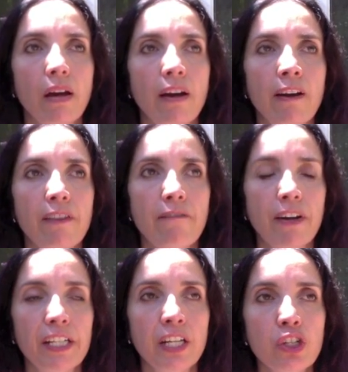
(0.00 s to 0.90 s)
Uh, the
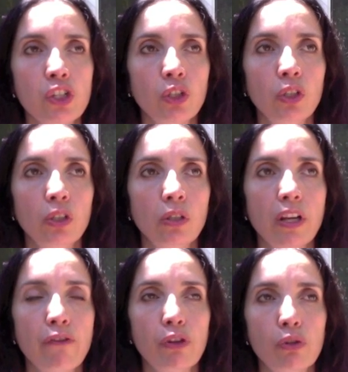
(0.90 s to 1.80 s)
financial,
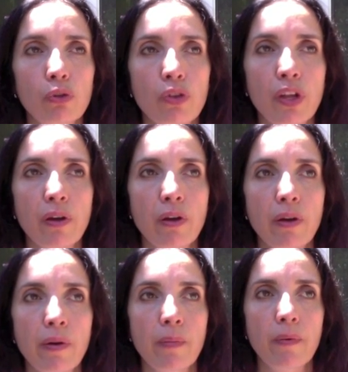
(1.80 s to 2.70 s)
if you do
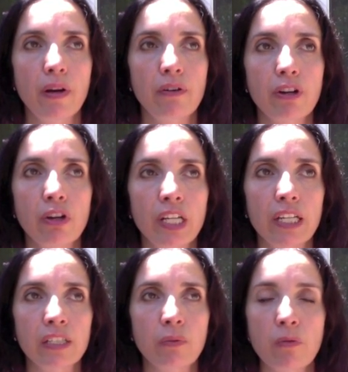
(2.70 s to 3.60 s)
the uh,
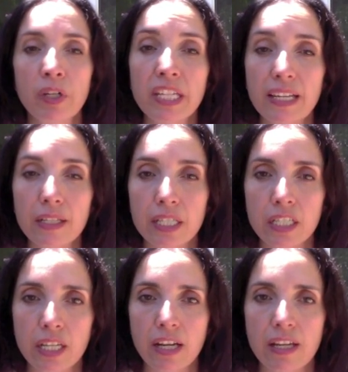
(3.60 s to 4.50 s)
reconnecting with money
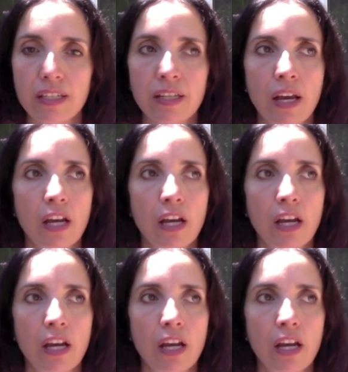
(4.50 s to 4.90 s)
exercise,